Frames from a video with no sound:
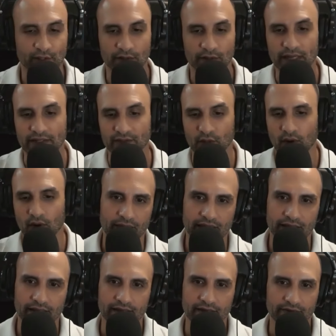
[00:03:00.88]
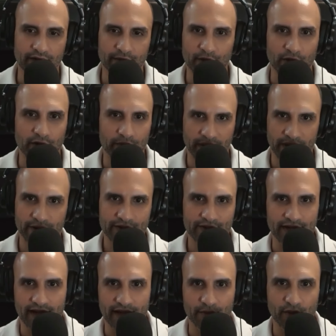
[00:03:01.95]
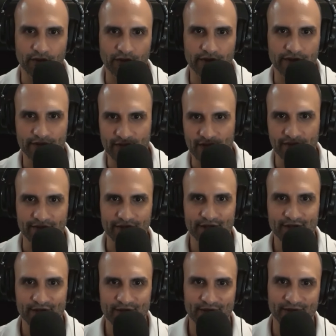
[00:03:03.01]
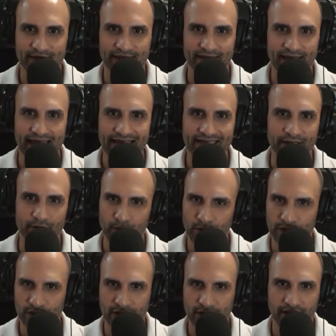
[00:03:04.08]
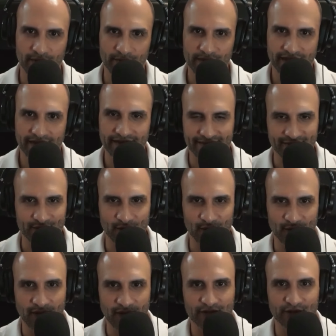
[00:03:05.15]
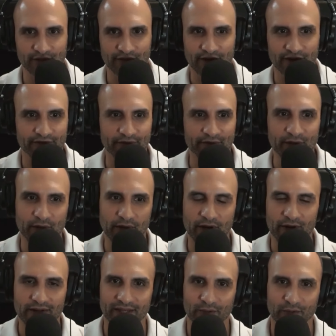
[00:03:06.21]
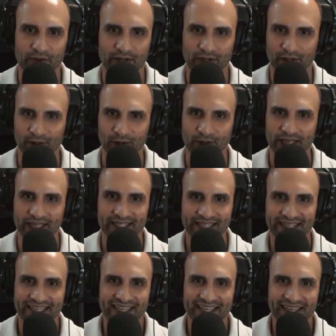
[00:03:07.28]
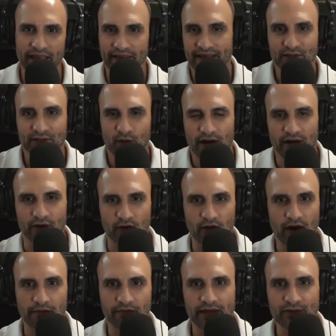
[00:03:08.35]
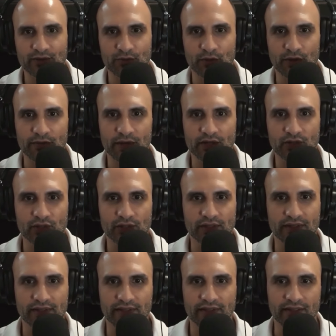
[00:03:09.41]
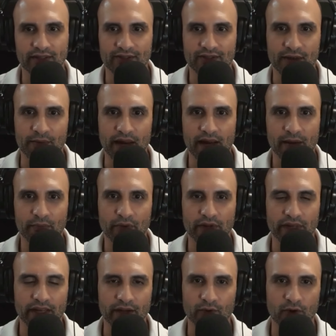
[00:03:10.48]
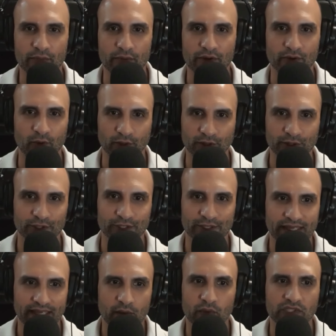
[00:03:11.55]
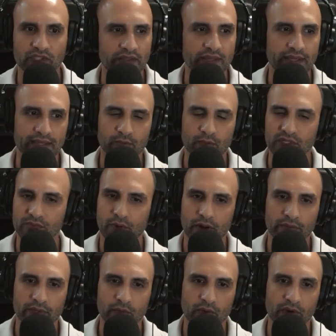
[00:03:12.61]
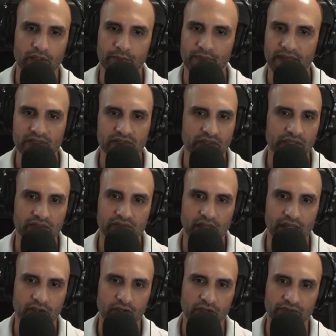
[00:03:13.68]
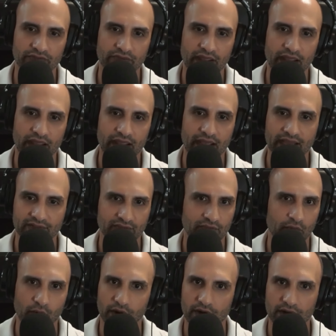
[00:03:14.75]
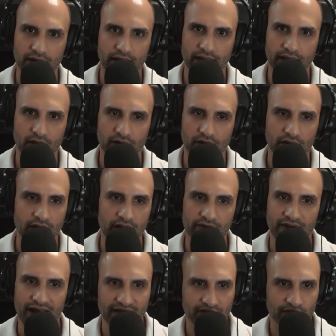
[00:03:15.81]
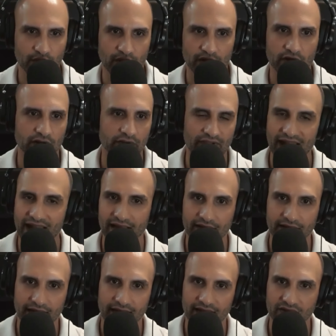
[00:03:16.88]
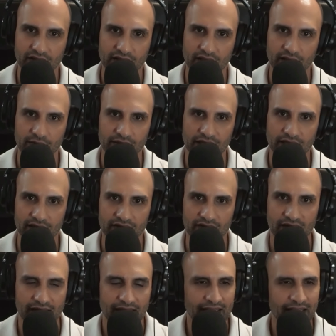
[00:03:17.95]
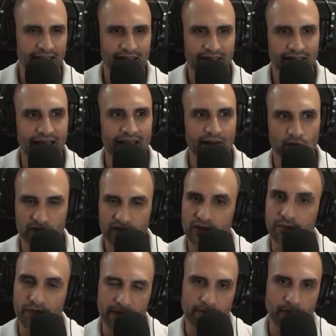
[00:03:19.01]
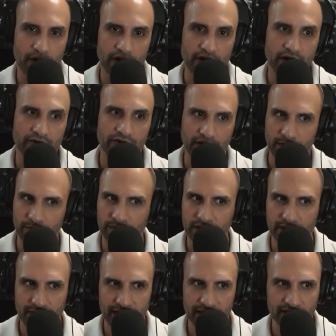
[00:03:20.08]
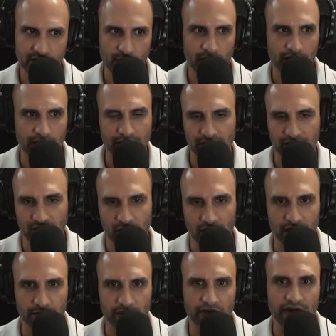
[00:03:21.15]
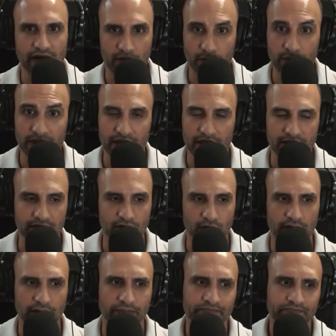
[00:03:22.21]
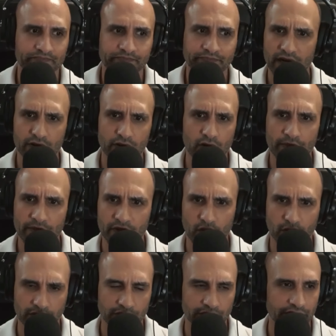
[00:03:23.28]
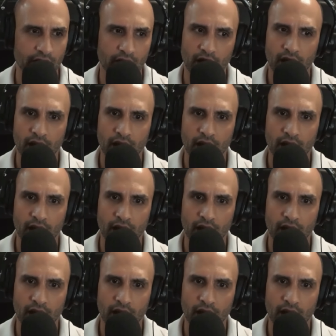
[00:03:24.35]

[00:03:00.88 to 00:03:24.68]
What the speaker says: good to me. So I'm a kid of immigrant parents. They came over in the 70s. They landed in British Columbia. And so not too far from you, Eric, they were in Kelowna. And that's where I grew up. That was pretty much, you can say, my upbringing. I grew up on an orchard, which I think was probably one of the best things I could have asked for, or not even asked for, I could have had as a kid, because that was a big part of the Complete Man as well. And I can talk about that when we get into it. I grew up on an orchard.